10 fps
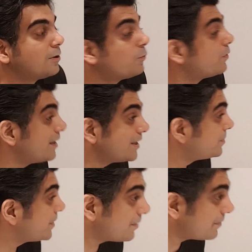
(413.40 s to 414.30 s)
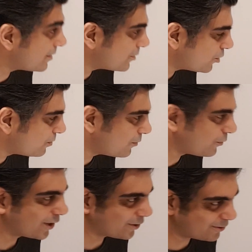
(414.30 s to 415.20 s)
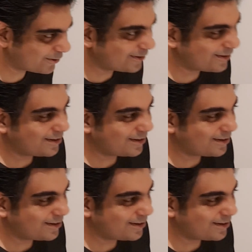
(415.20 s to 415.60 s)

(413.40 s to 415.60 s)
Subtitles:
The world is becoming a global village,